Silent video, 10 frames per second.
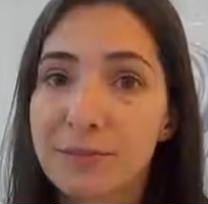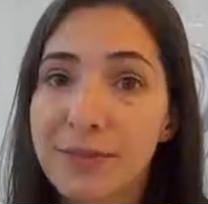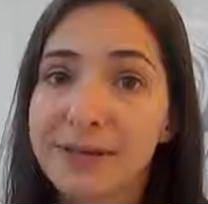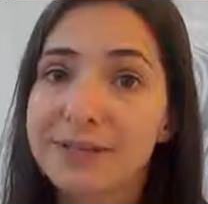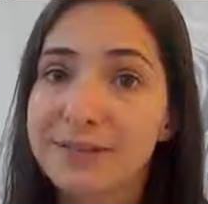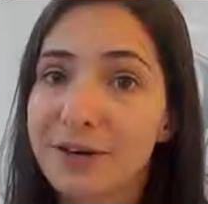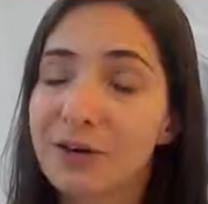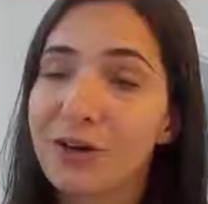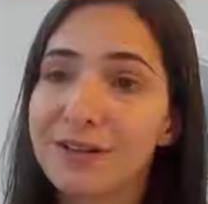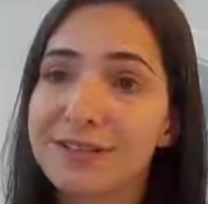that's our
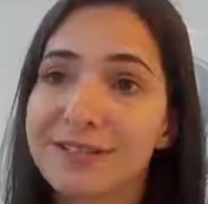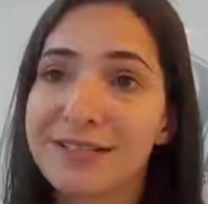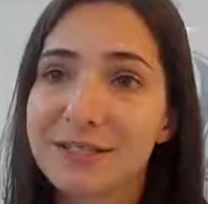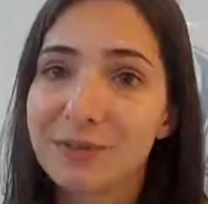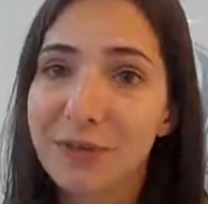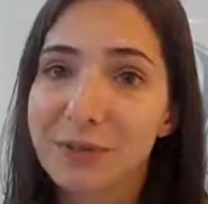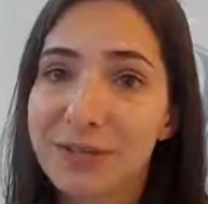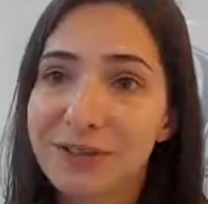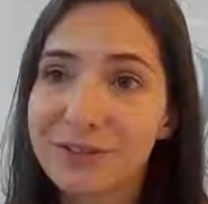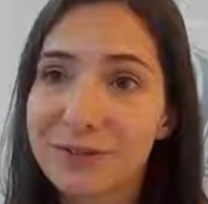cause, and that's why we're
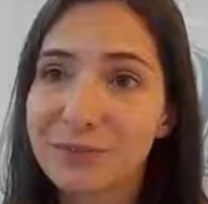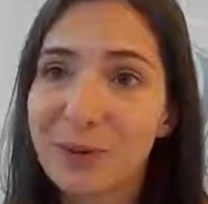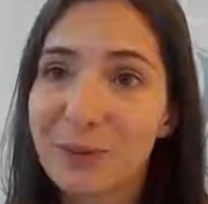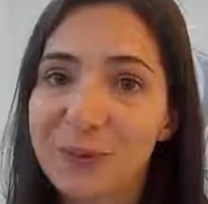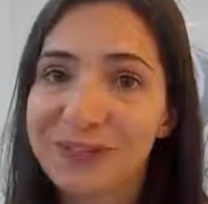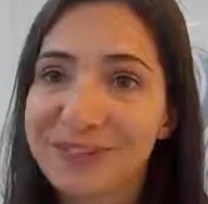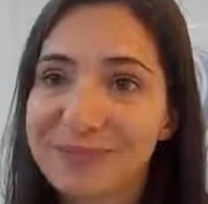here, to spread the word.